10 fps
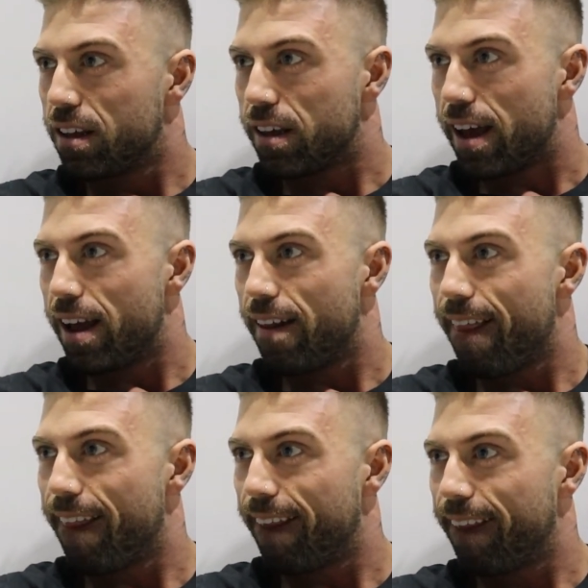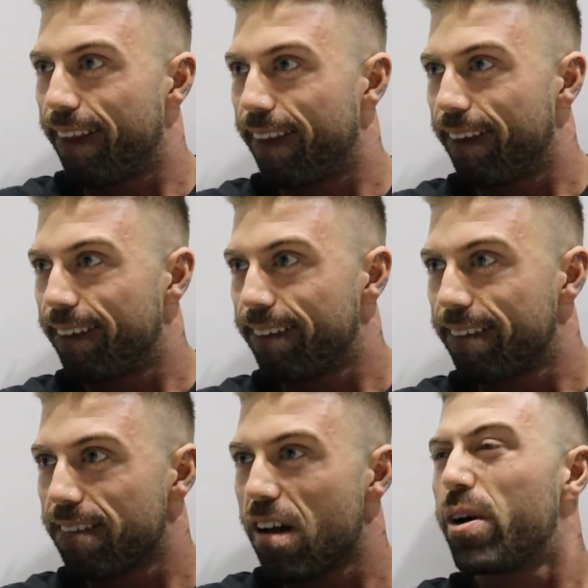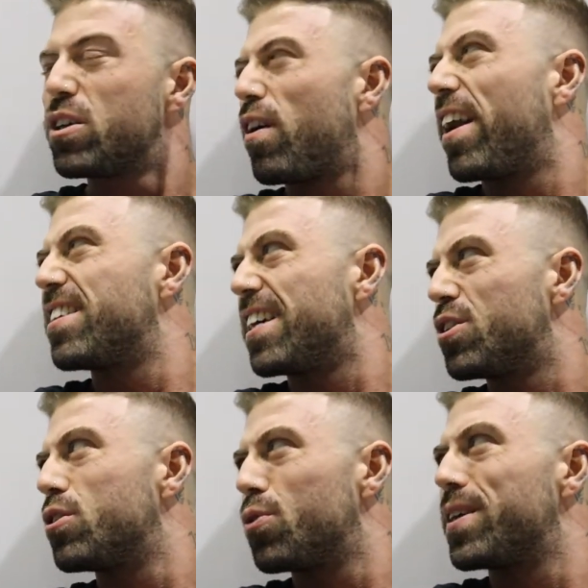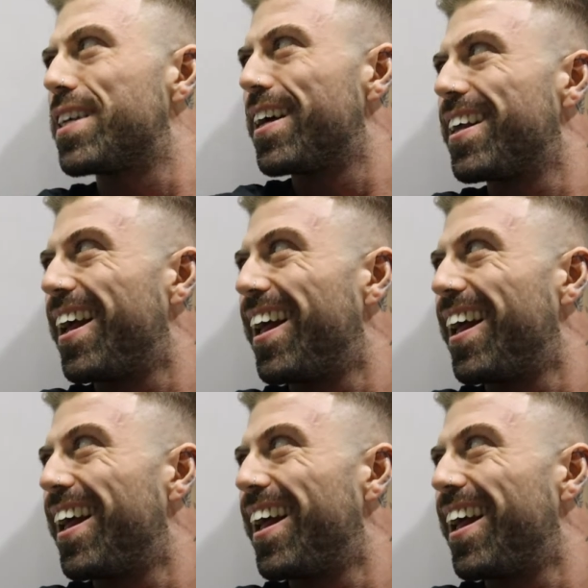Today yeah. Friday. Oh, it is Friday today. So 2 weeks ago.